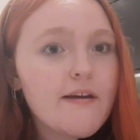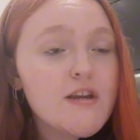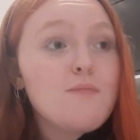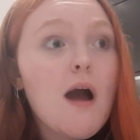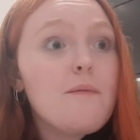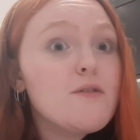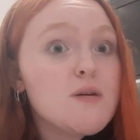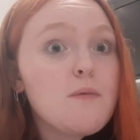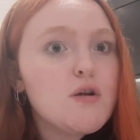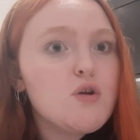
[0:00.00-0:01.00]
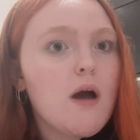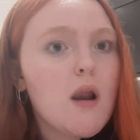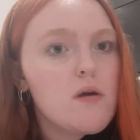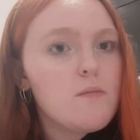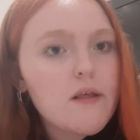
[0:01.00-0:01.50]
because she might, she might do a
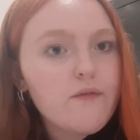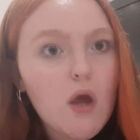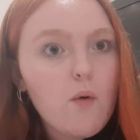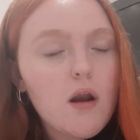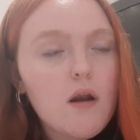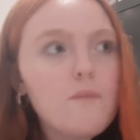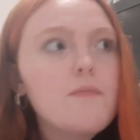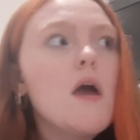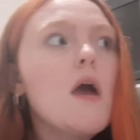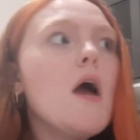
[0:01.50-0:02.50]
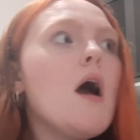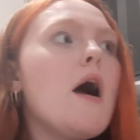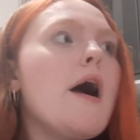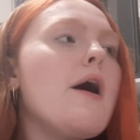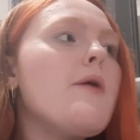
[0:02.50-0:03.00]
Halloween based video, I don't know.
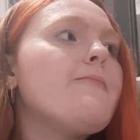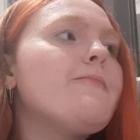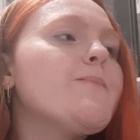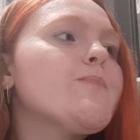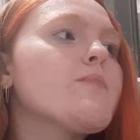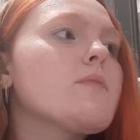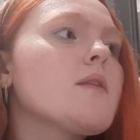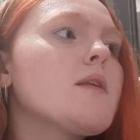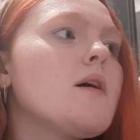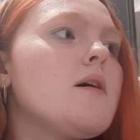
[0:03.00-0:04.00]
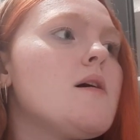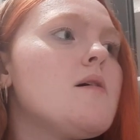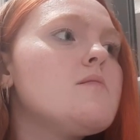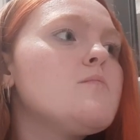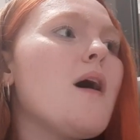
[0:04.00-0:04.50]
Um,
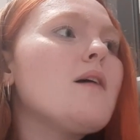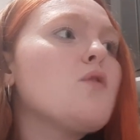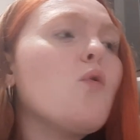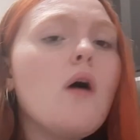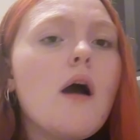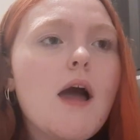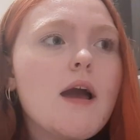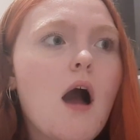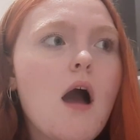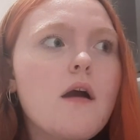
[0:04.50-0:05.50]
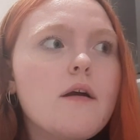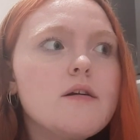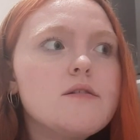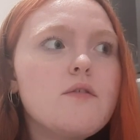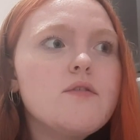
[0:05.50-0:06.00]
but all I like, I,
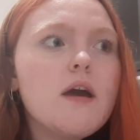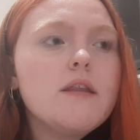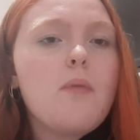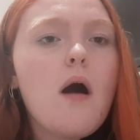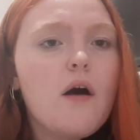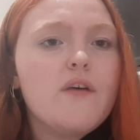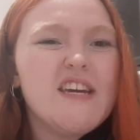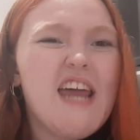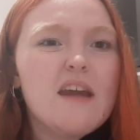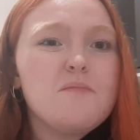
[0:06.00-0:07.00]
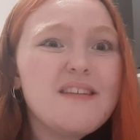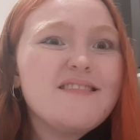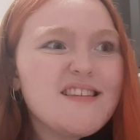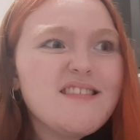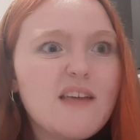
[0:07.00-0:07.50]
because obviously in the past I had
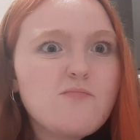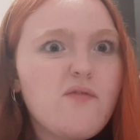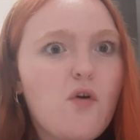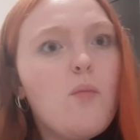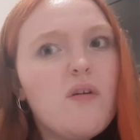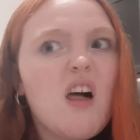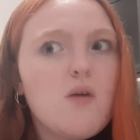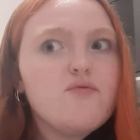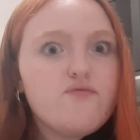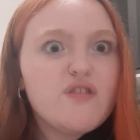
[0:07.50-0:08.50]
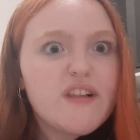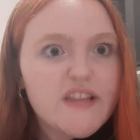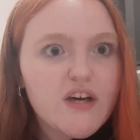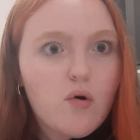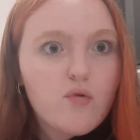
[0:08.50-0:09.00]
been this thing before, but I was really
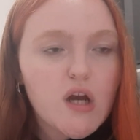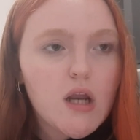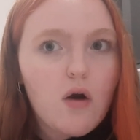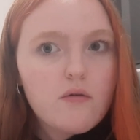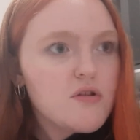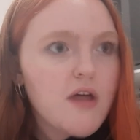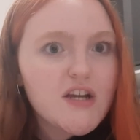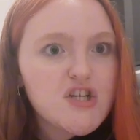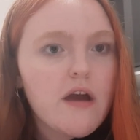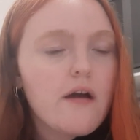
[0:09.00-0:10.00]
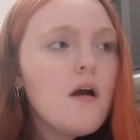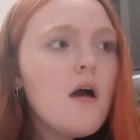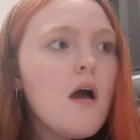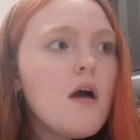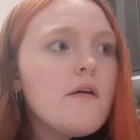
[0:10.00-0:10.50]
little, you know, that shit.
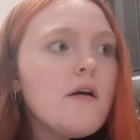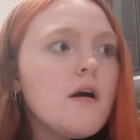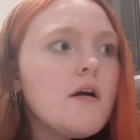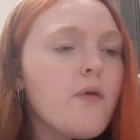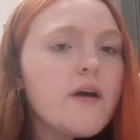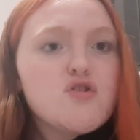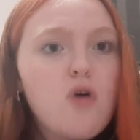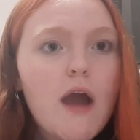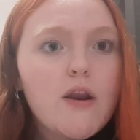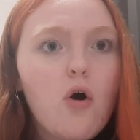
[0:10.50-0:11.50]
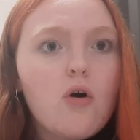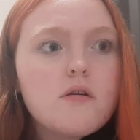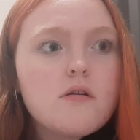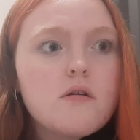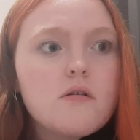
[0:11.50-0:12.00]
So I tried
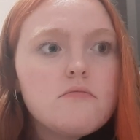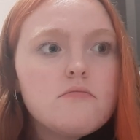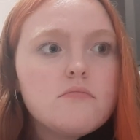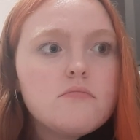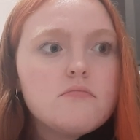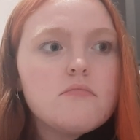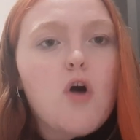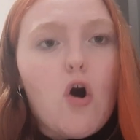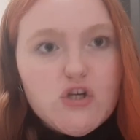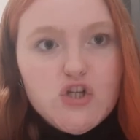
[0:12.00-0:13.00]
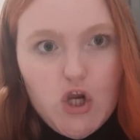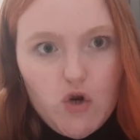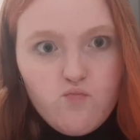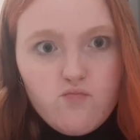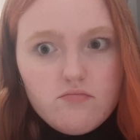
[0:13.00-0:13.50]
on the
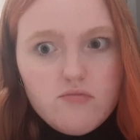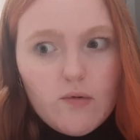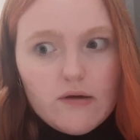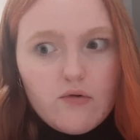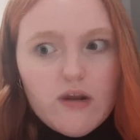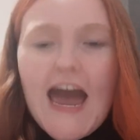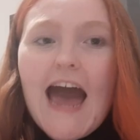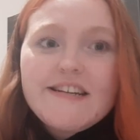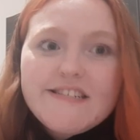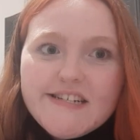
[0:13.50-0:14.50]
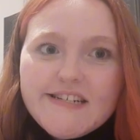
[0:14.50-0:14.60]
costume that we'd already had.